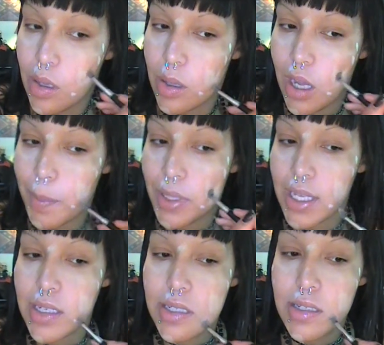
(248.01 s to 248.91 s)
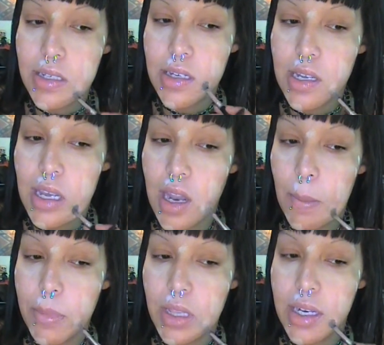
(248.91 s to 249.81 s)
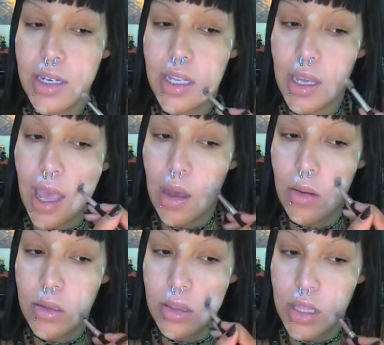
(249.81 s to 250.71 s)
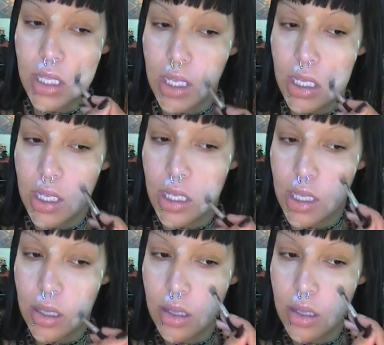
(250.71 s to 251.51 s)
I placed, and I'm blending out the